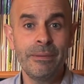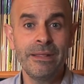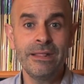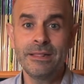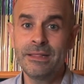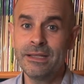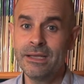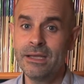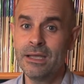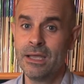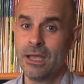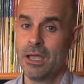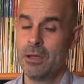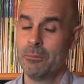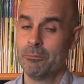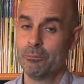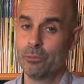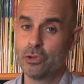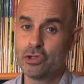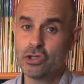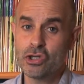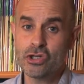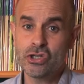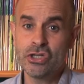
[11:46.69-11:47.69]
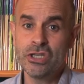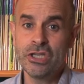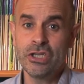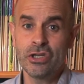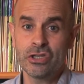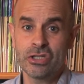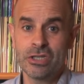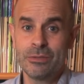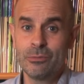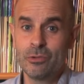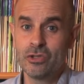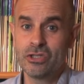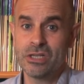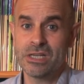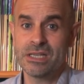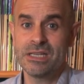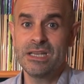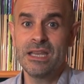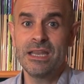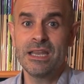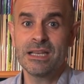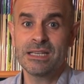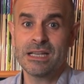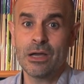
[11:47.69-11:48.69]
And this is very significant for
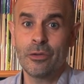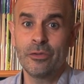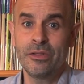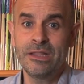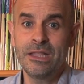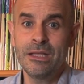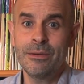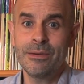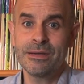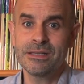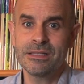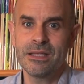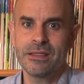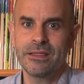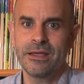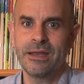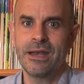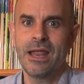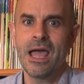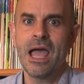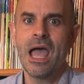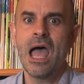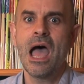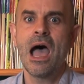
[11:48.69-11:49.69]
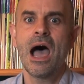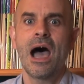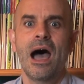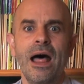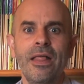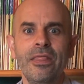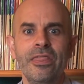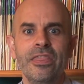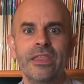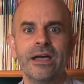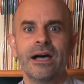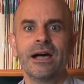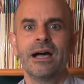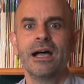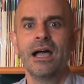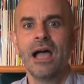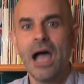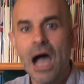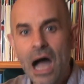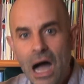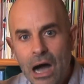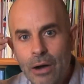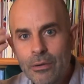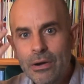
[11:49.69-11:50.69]
them because otherwise, many of these
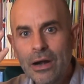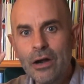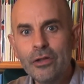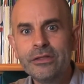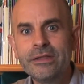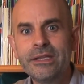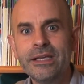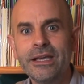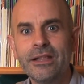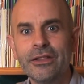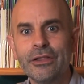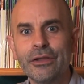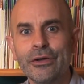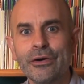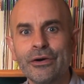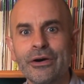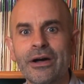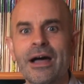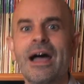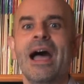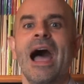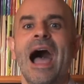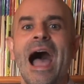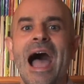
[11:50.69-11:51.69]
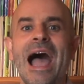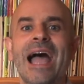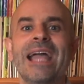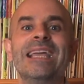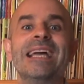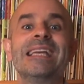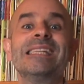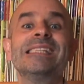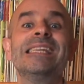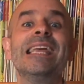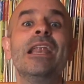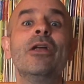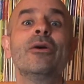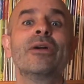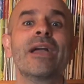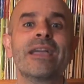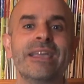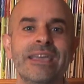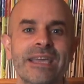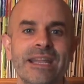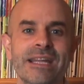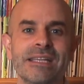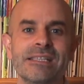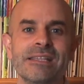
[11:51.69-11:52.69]
auditory learners would not be able to
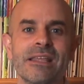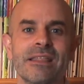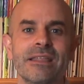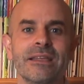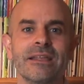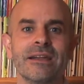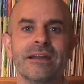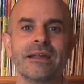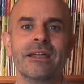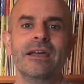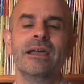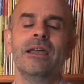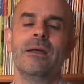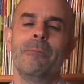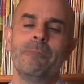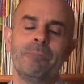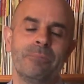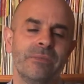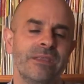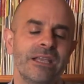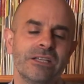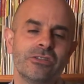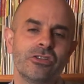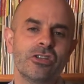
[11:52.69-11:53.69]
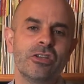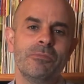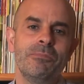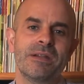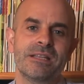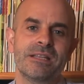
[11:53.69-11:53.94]
understand the meaning of visual